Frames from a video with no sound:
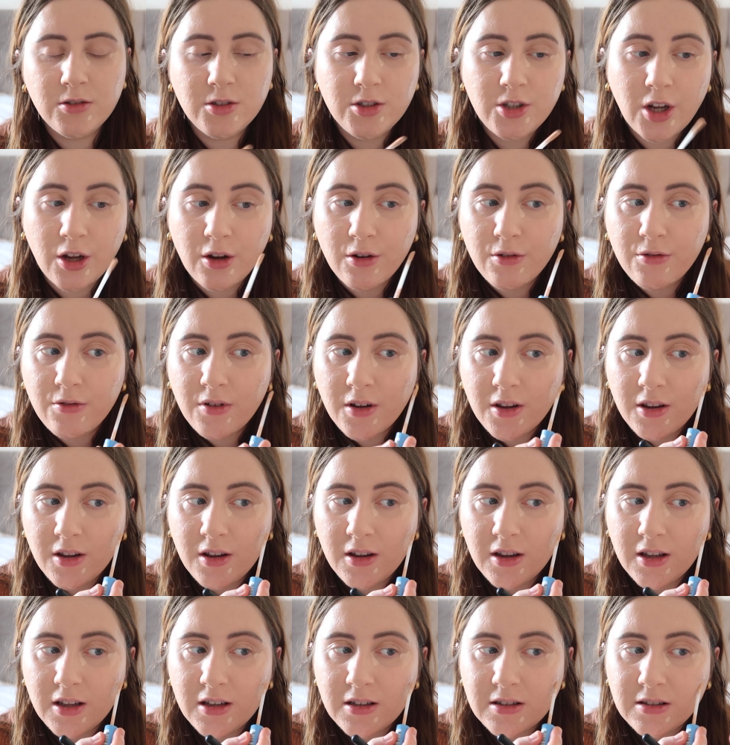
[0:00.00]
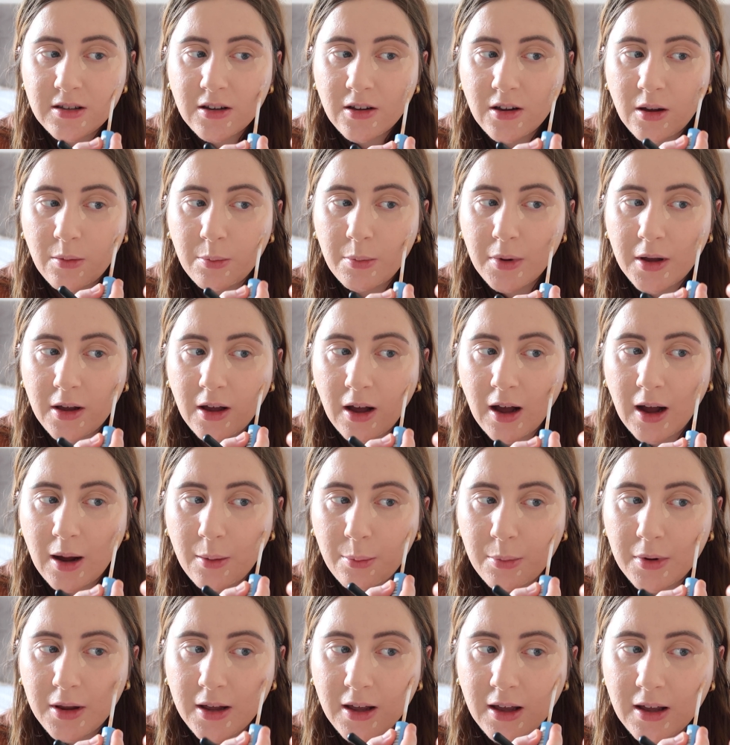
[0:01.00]
dofer than this, like a bigger
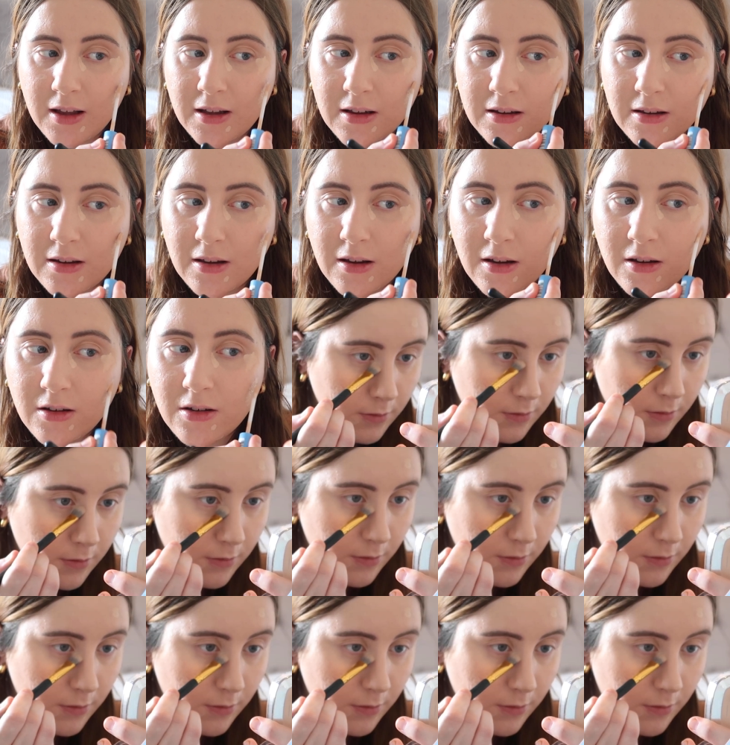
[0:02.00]
applicator.